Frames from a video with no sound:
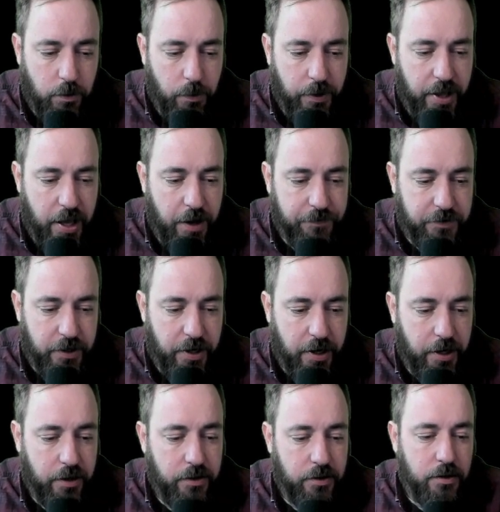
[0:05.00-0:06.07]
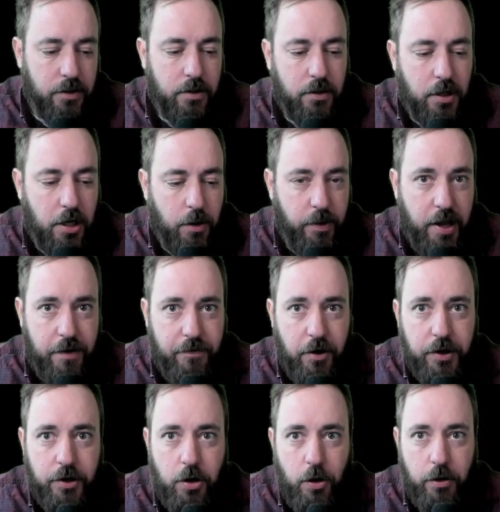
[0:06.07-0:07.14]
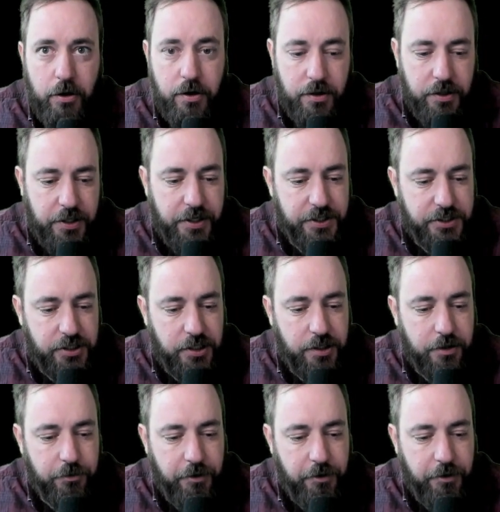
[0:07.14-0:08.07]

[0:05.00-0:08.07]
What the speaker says: what we have today. We have our encoder, DSG3.